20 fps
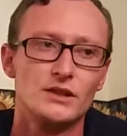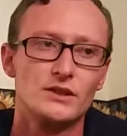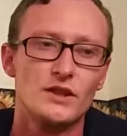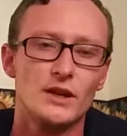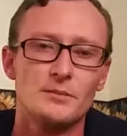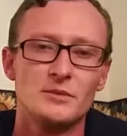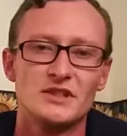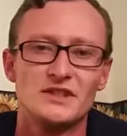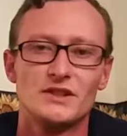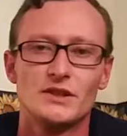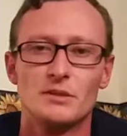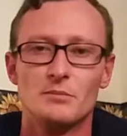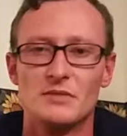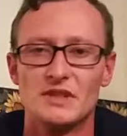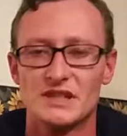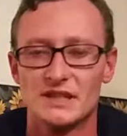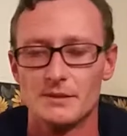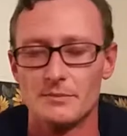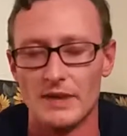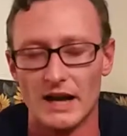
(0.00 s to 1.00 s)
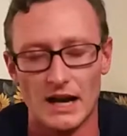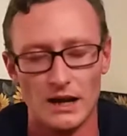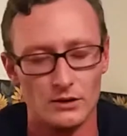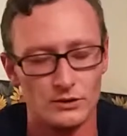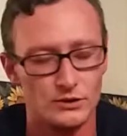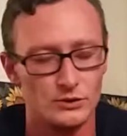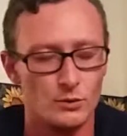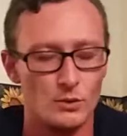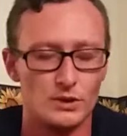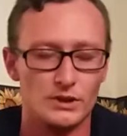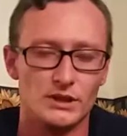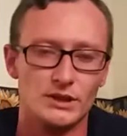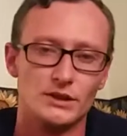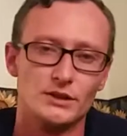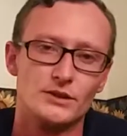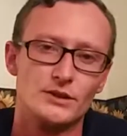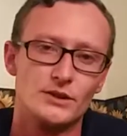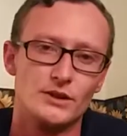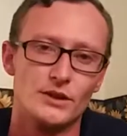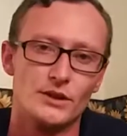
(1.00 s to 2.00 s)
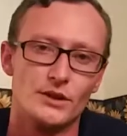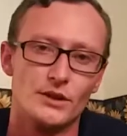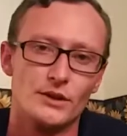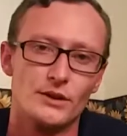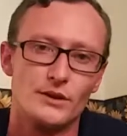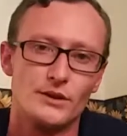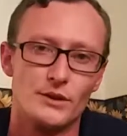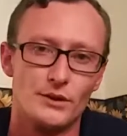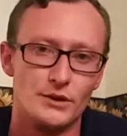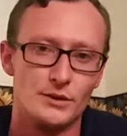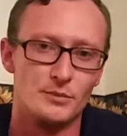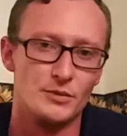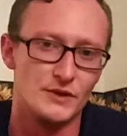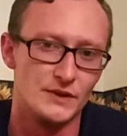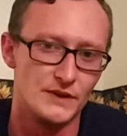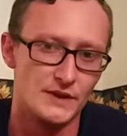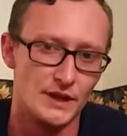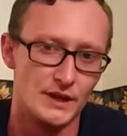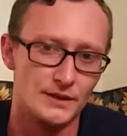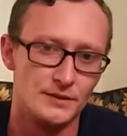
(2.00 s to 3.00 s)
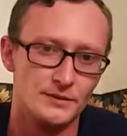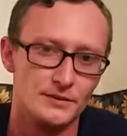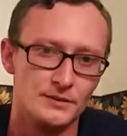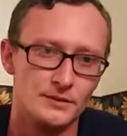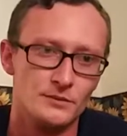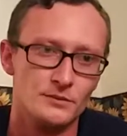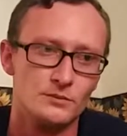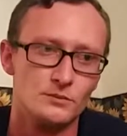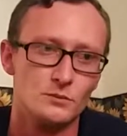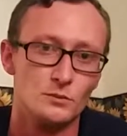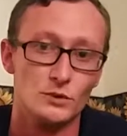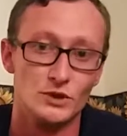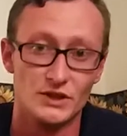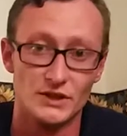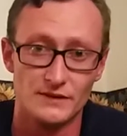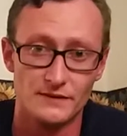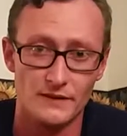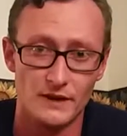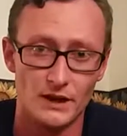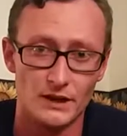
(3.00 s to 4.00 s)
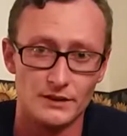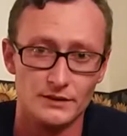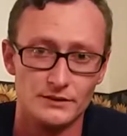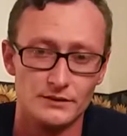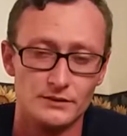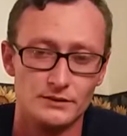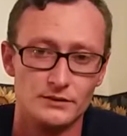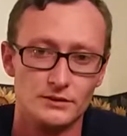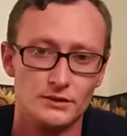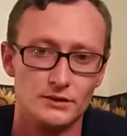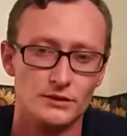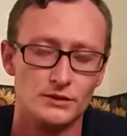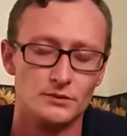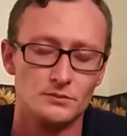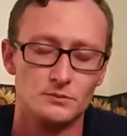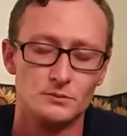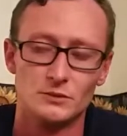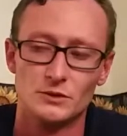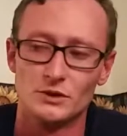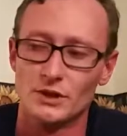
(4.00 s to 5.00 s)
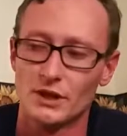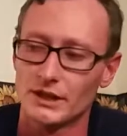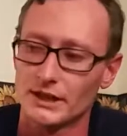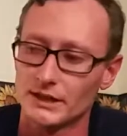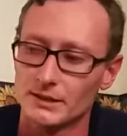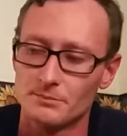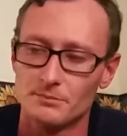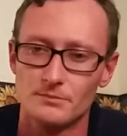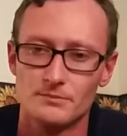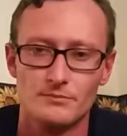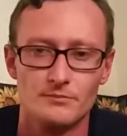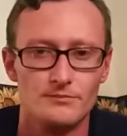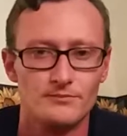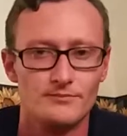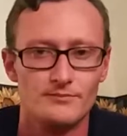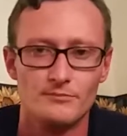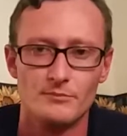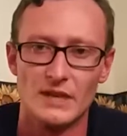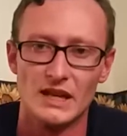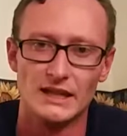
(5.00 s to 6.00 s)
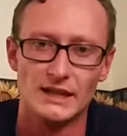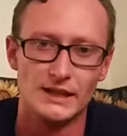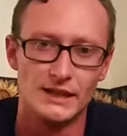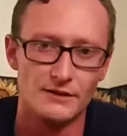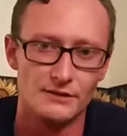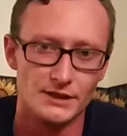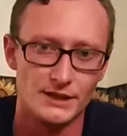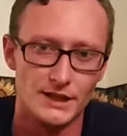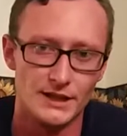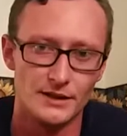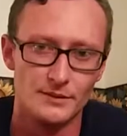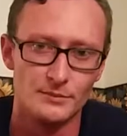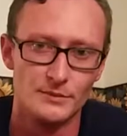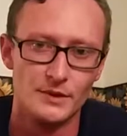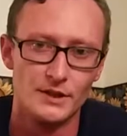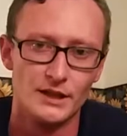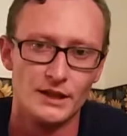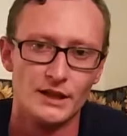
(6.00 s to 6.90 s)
So that means you can miss about 20 to 30%, which is fine. You know, you're not going to make it every time.